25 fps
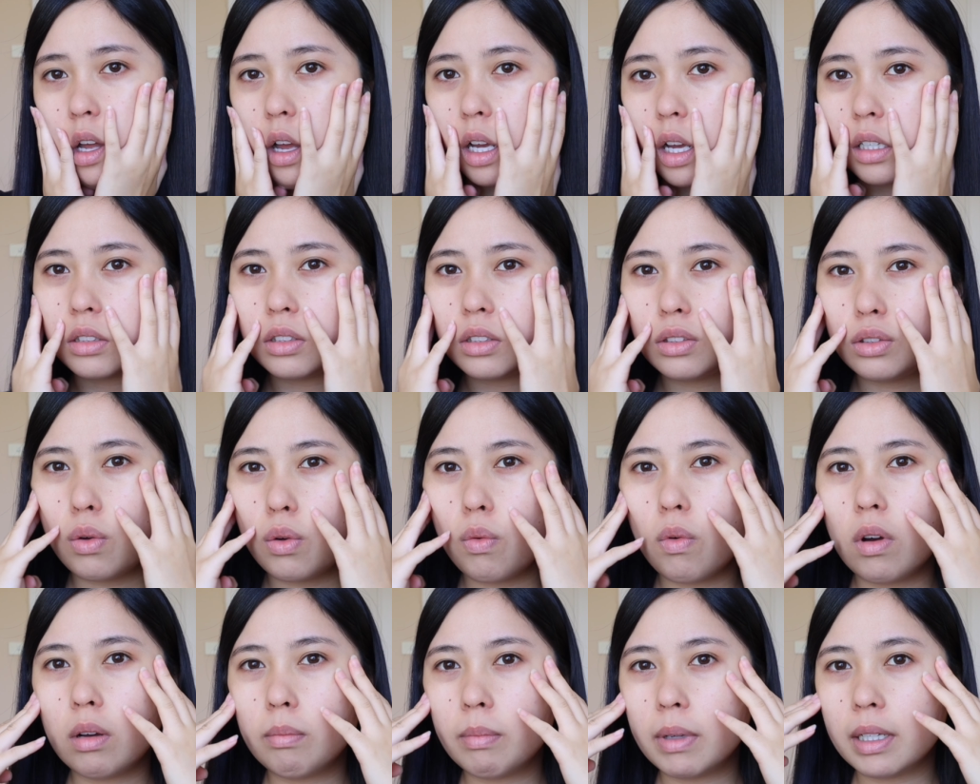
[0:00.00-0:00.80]
I still
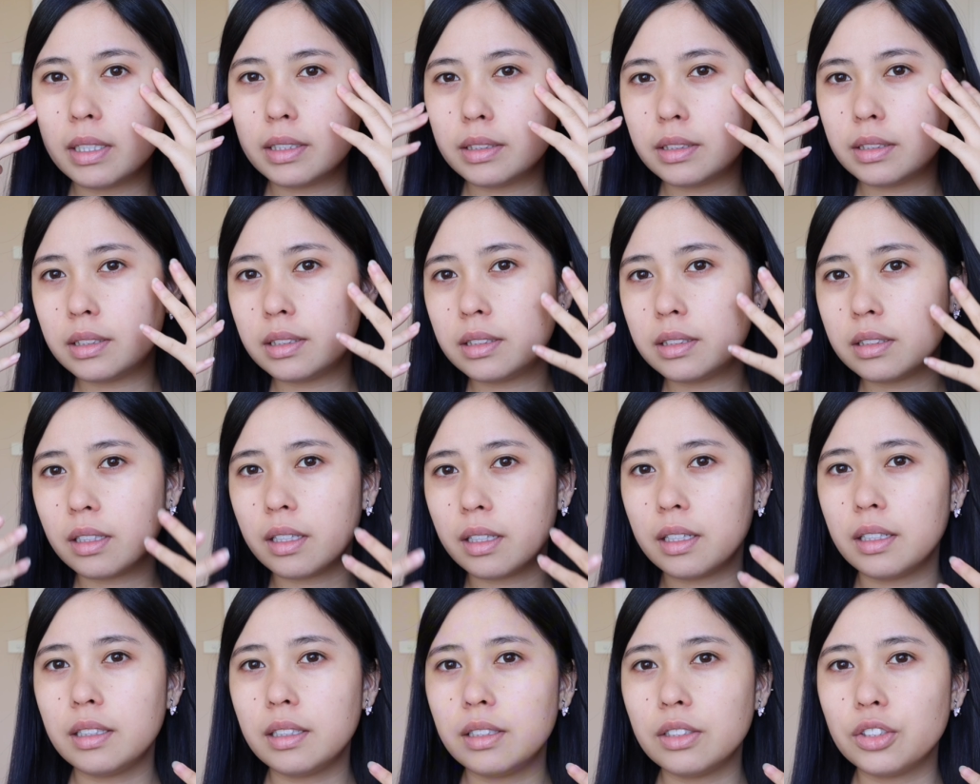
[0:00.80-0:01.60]
want my
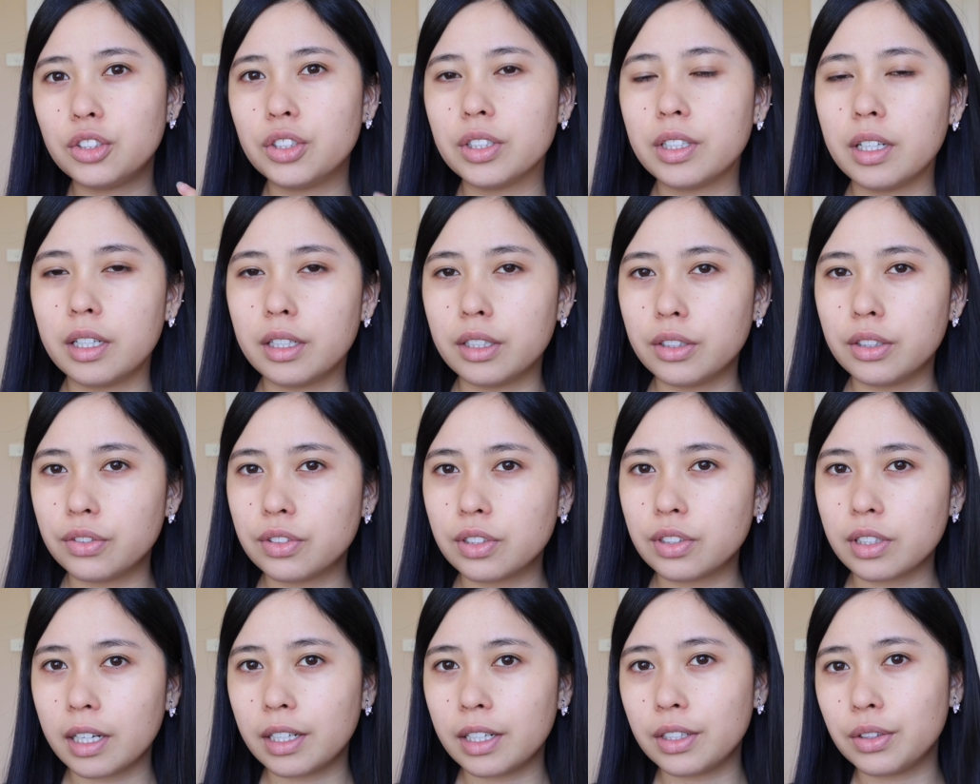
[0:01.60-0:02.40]
skin to kind of
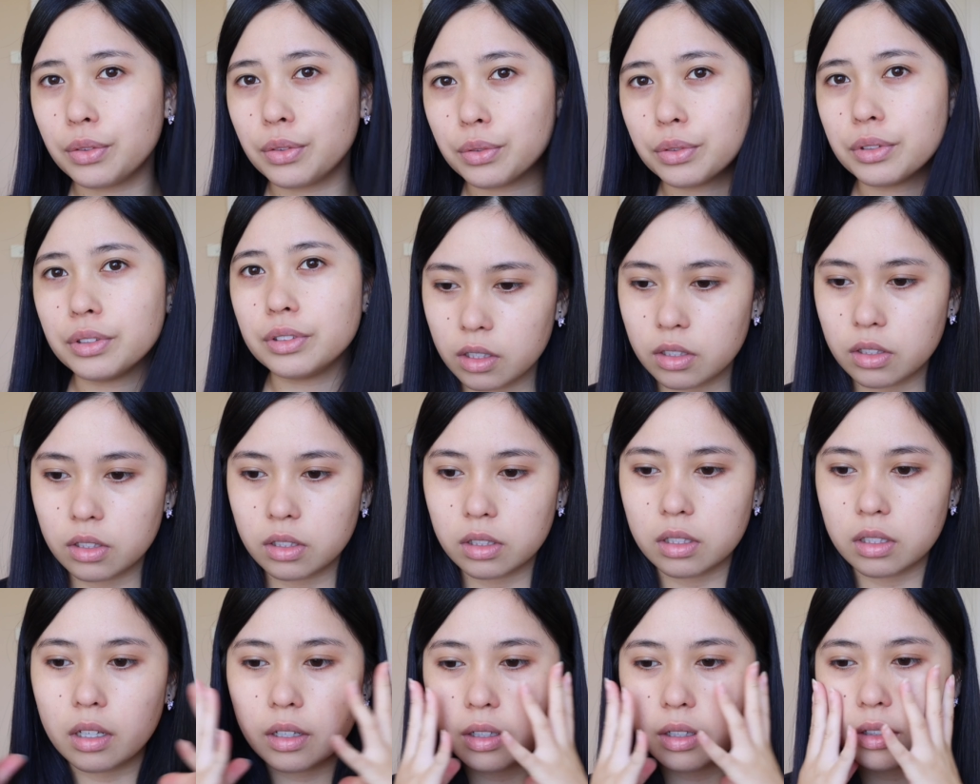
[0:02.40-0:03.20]
shine through,
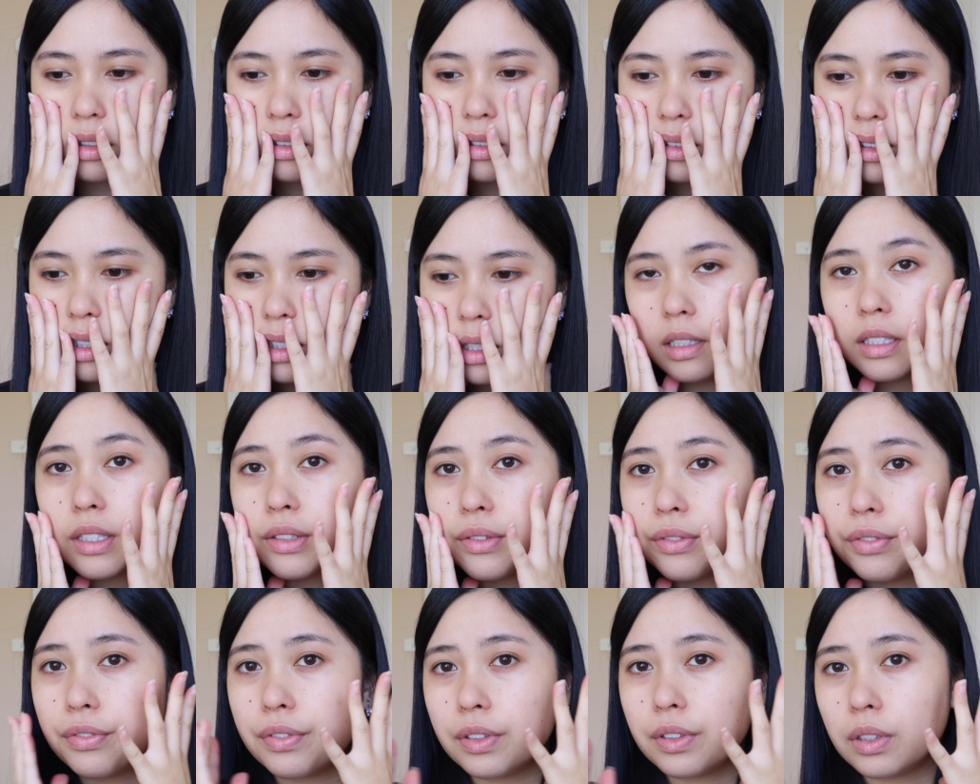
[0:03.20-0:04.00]
so it
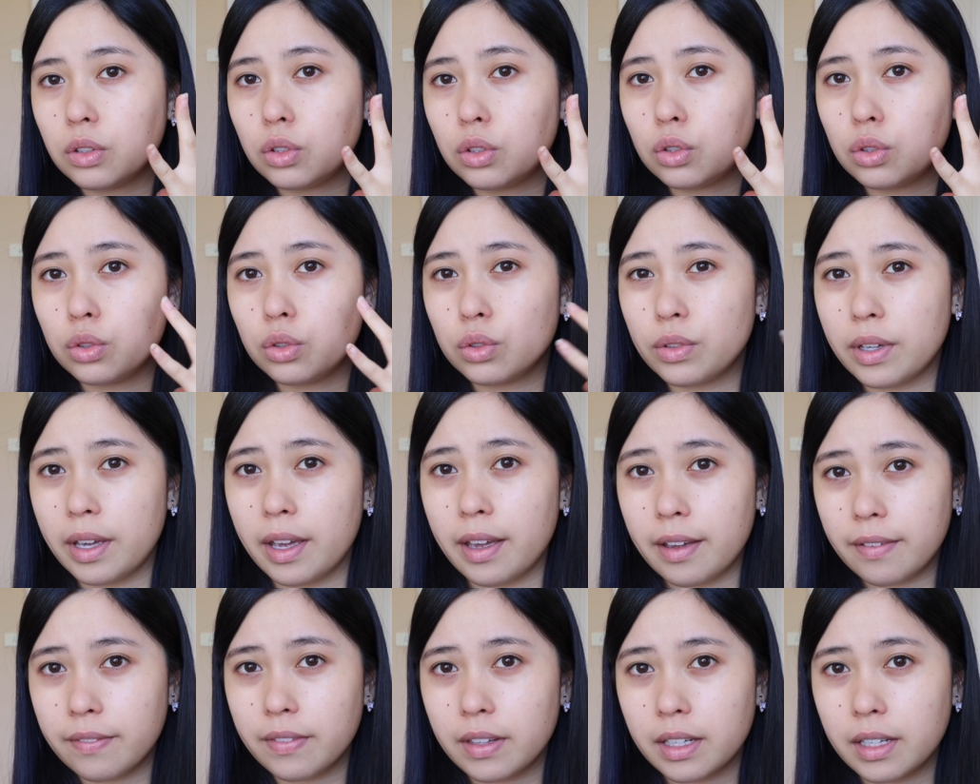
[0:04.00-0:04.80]
doesn't feel too
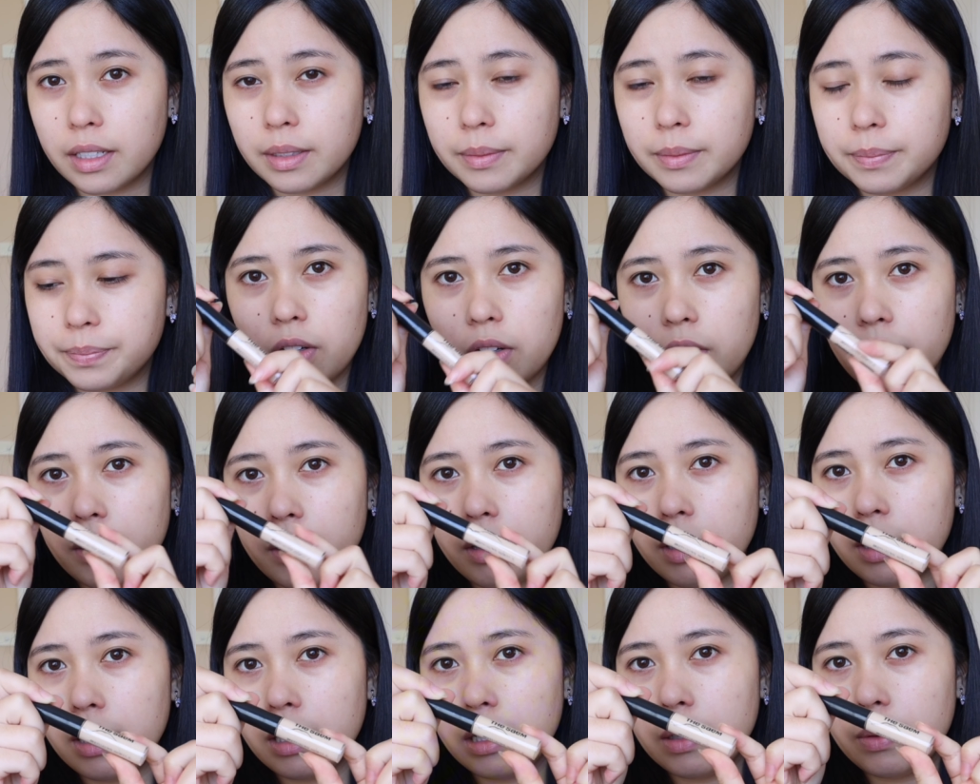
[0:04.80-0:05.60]
heavy.
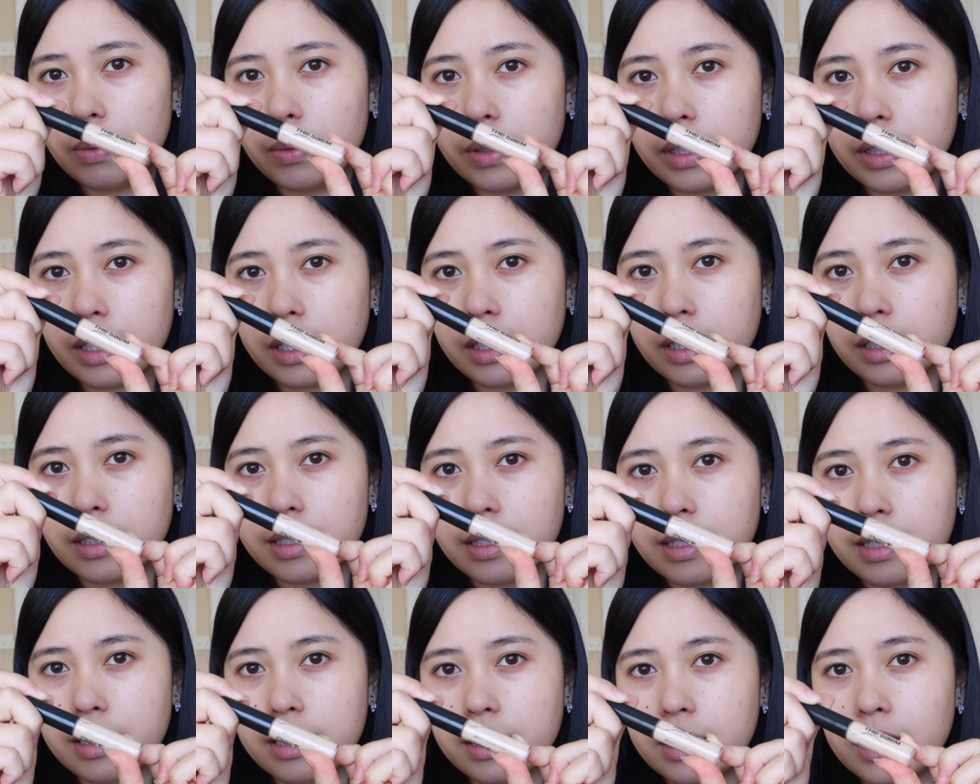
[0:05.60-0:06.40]
Going in with
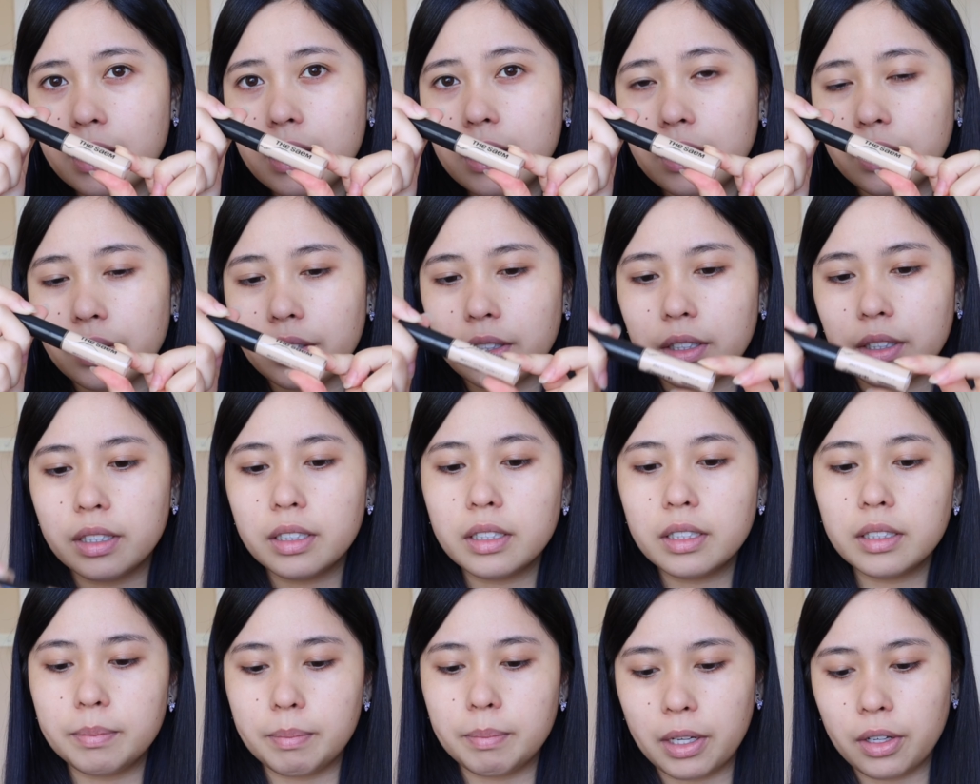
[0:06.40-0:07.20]

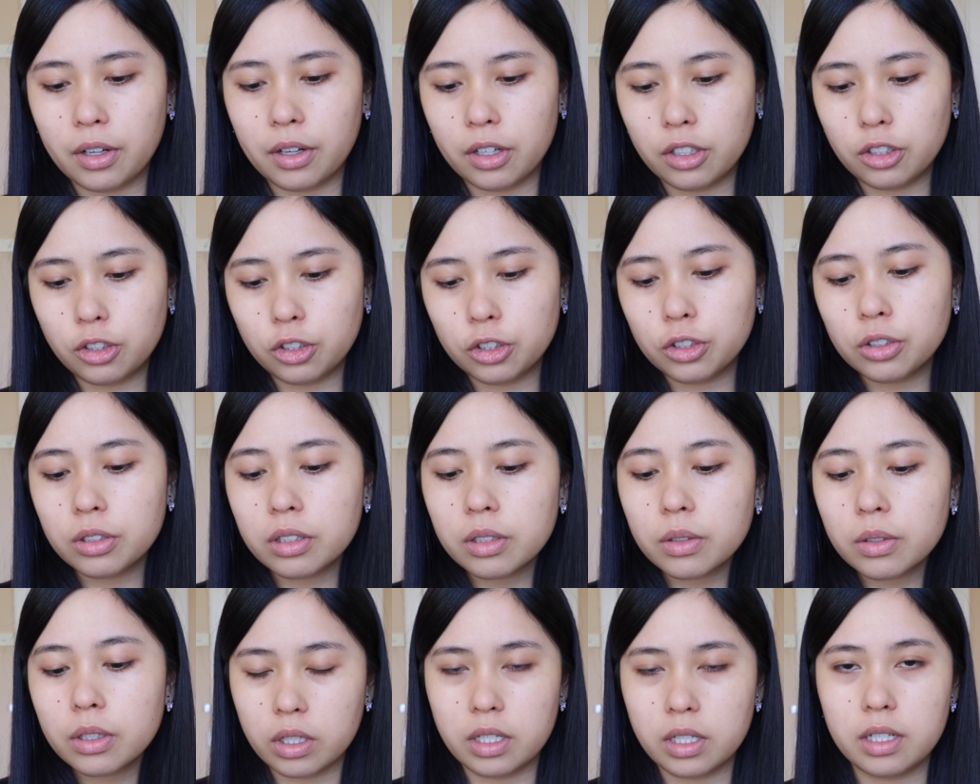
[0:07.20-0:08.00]
concealer, my
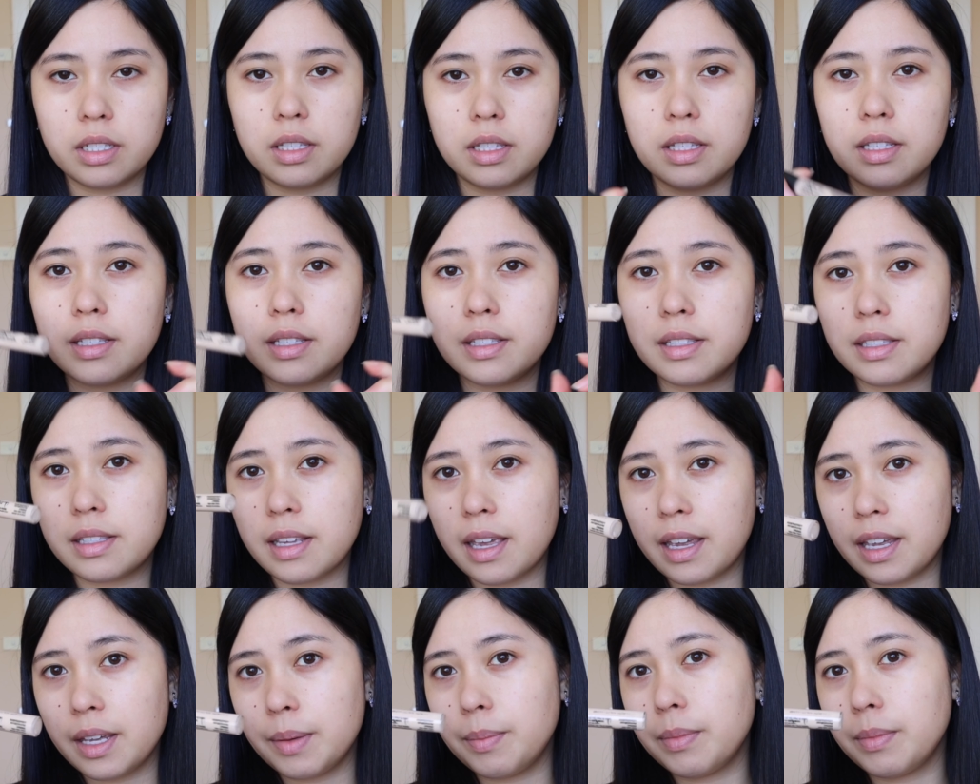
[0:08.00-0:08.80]
go-to, which is the
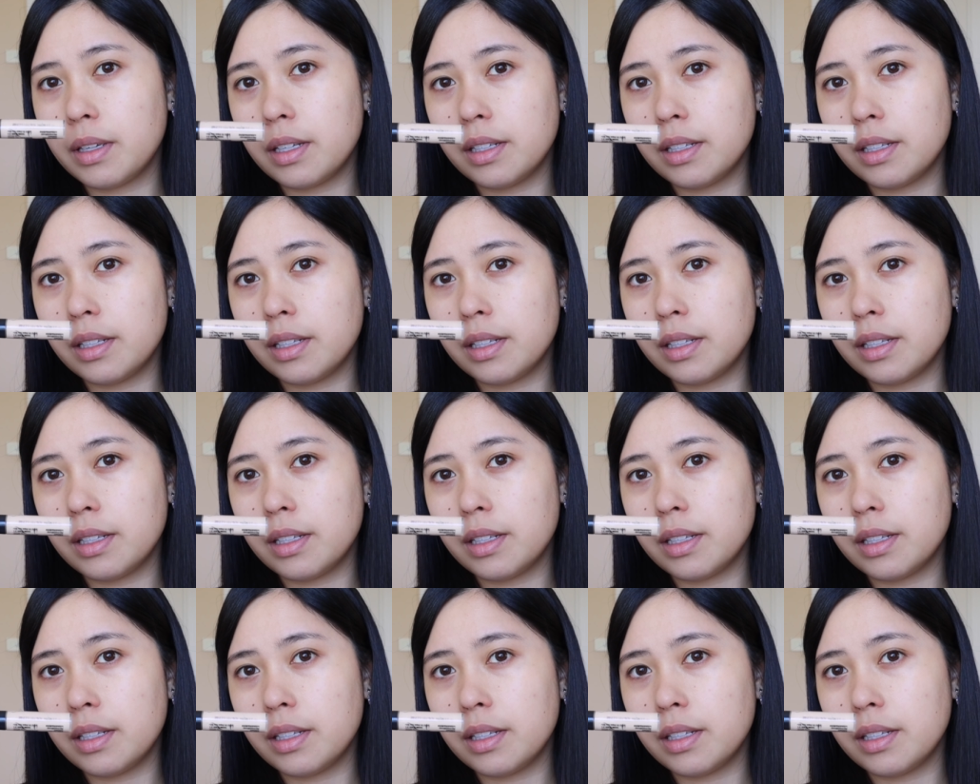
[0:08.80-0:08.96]
SAEM